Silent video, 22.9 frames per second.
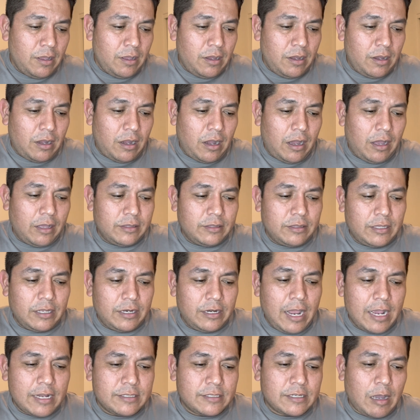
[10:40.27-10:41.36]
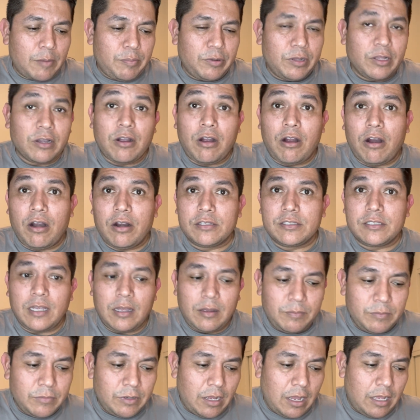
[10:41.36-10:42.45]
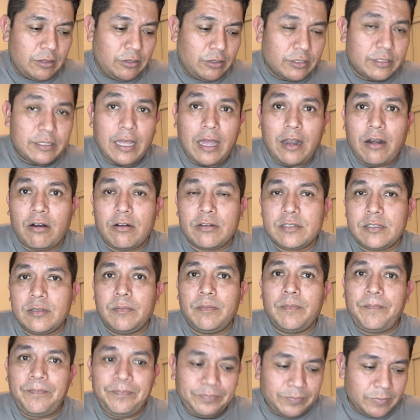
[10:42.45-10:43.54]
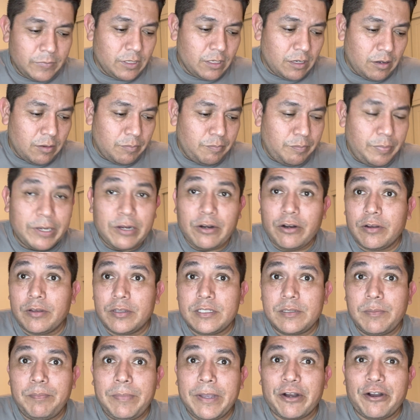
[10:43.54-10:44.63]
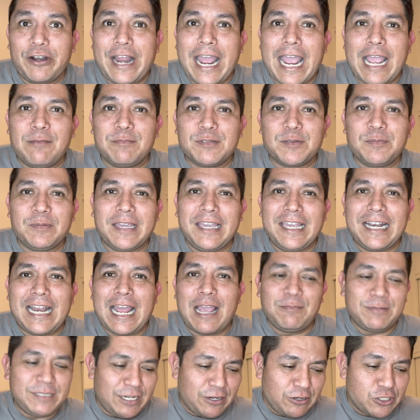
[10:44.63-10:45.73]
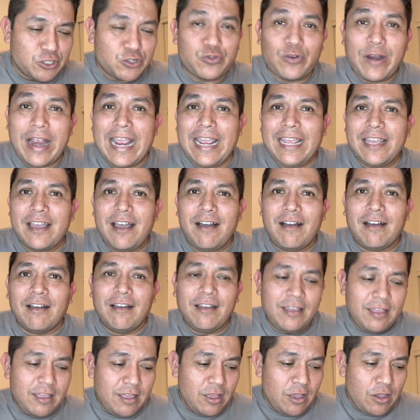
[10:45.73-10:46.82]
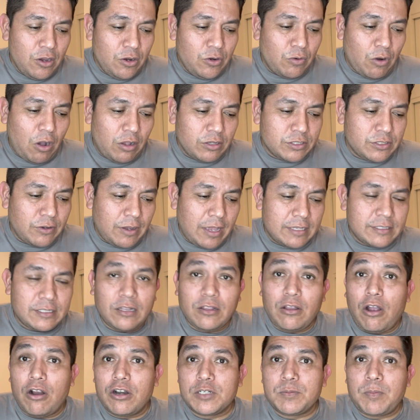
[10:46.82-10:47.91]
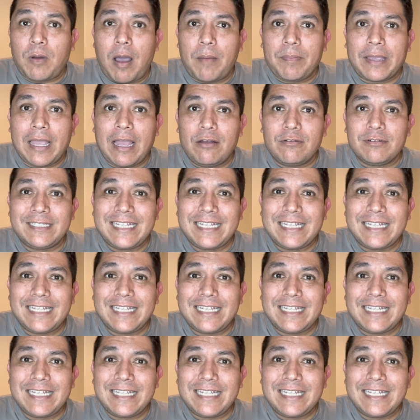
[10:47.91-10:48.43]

The next couple of cards I looked at are some bigger names, some key names here. Trae Young, who also has a large pop count,